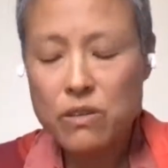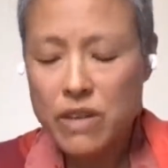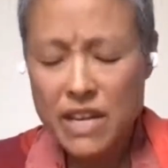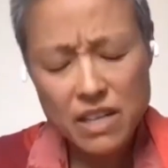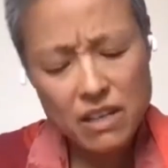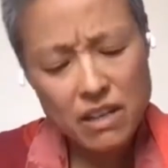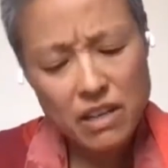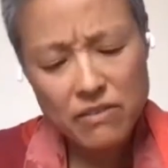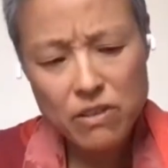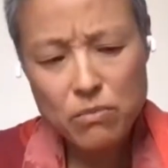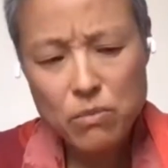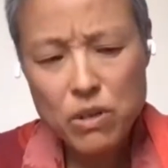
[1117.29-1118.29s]
or any kind of
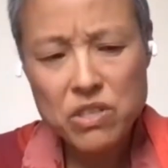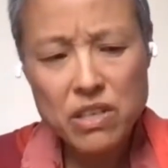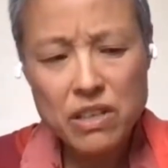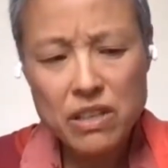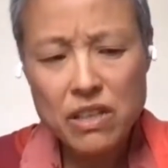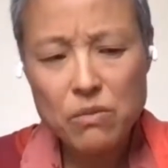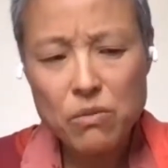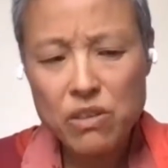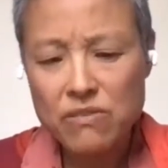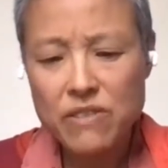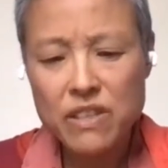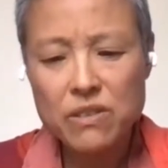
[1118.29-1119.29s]
emotion that one
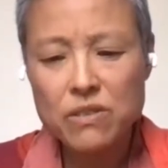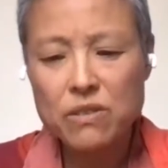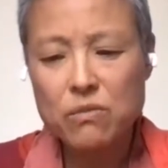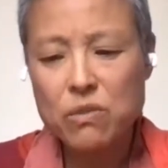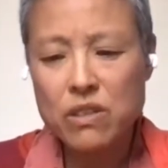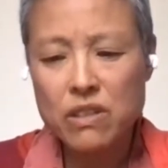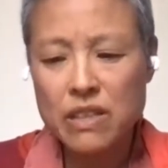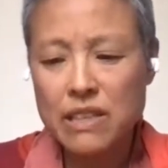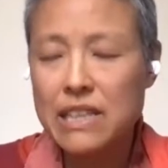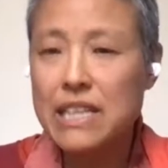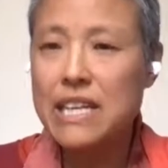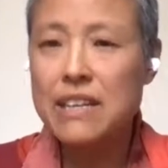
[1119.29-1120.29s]
feels will
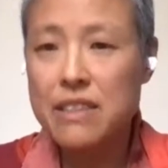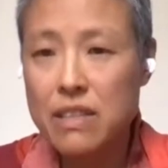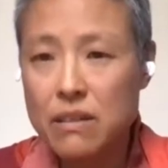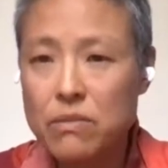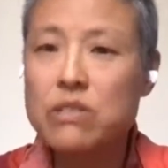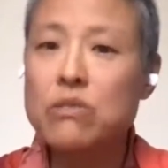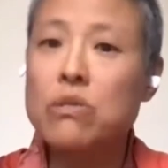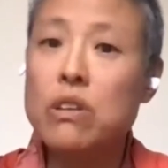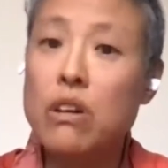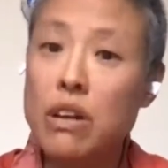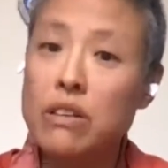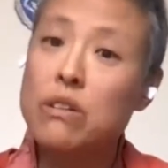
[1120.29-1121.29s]
lead them to
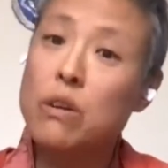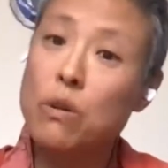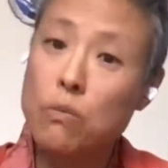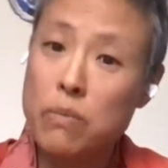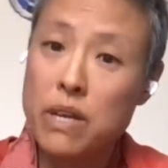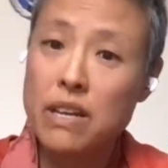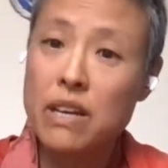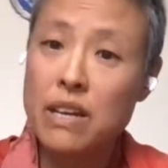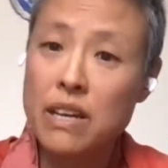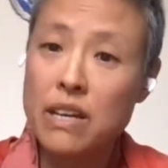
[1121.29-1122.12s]
not coping,